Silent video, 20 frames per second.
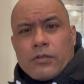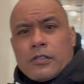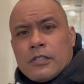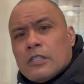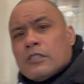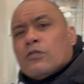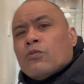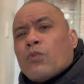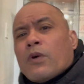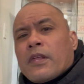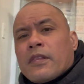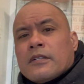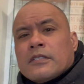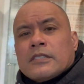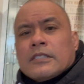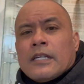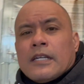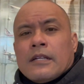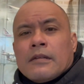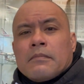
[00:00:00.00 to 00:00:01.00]
the weather's
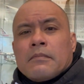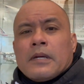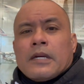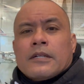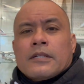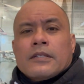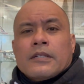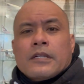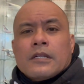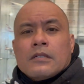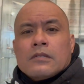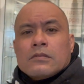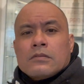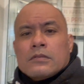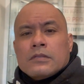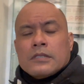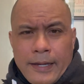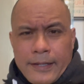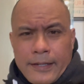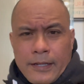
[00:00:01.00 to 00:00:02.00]
getting better now,
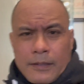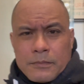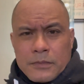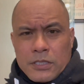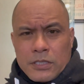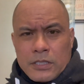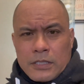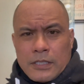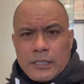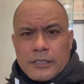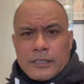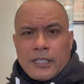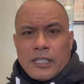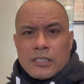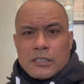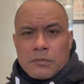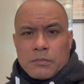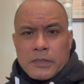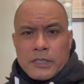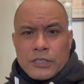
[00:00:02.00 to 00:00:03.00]
and I'm just gonna
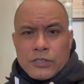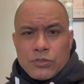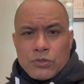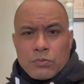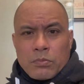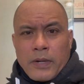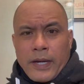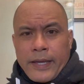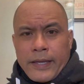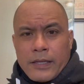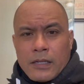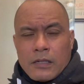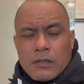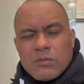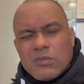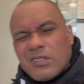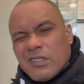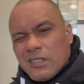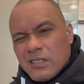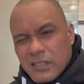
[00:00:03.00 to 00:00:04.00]
test my new bike.
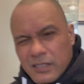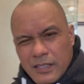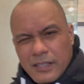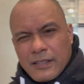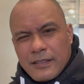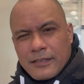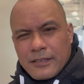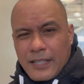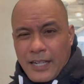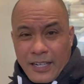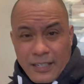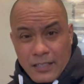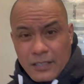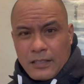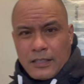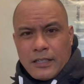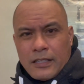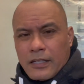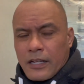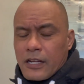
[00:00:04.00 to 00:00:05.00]
Well,
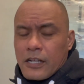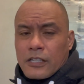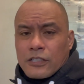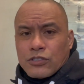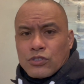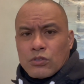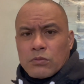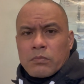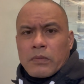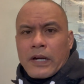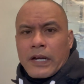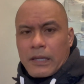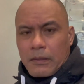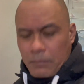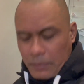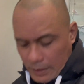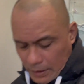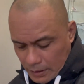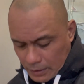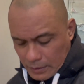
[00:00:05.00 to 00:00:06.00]
technically not a new bike,
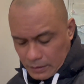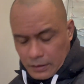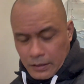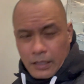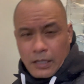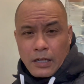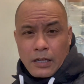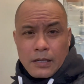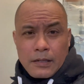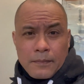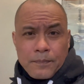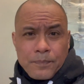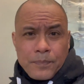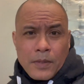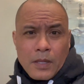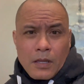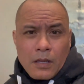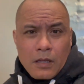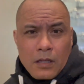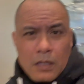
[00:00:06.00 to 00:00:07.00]
but
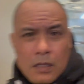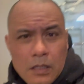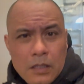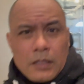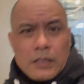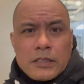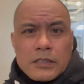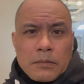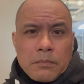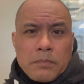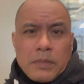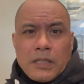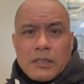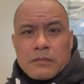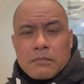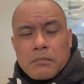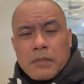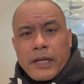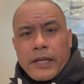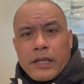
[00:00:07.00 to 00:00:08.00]
it's a
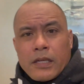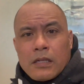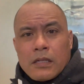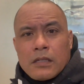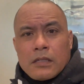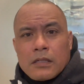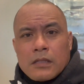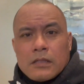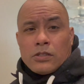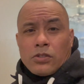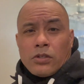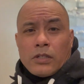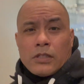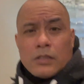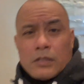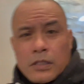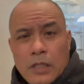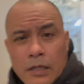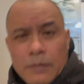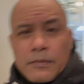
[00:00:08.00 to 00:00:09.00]
built bike. So
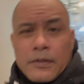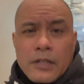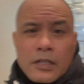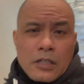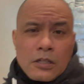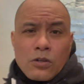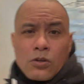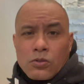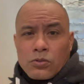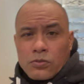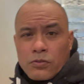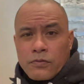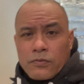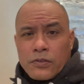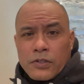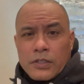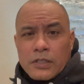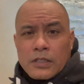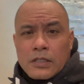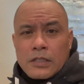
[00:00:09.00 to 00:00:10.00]
I'm gonna go
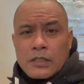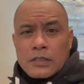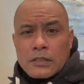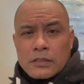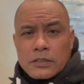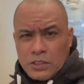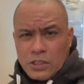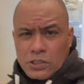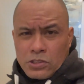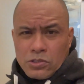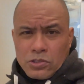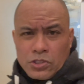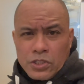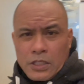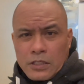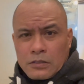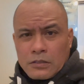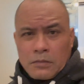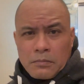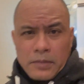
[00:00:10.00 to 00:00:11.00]
for just to
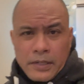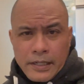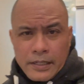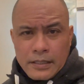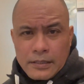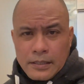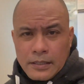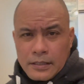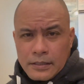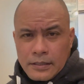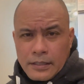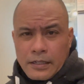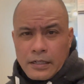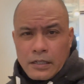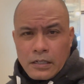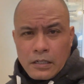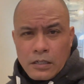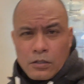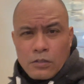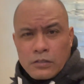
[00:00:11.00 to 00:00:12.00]
check the bike
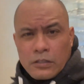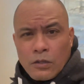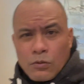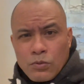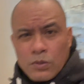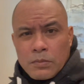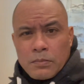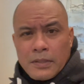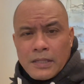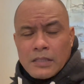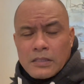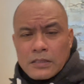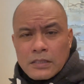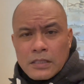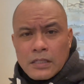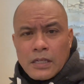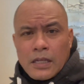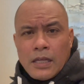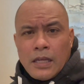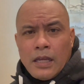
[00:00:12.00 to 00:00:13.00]
that we built.
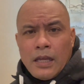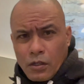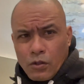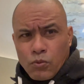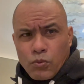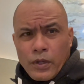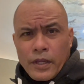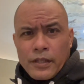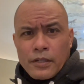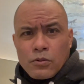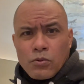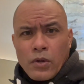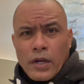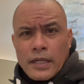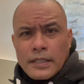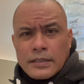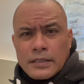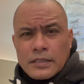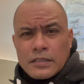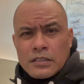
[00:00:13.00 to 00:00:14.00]

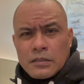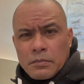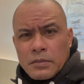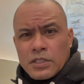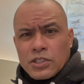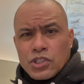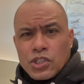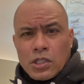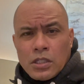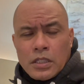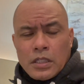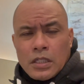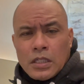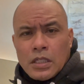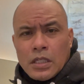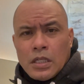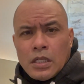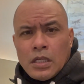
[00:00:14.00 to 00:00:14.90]
Weather-wise, it's a bit chilly.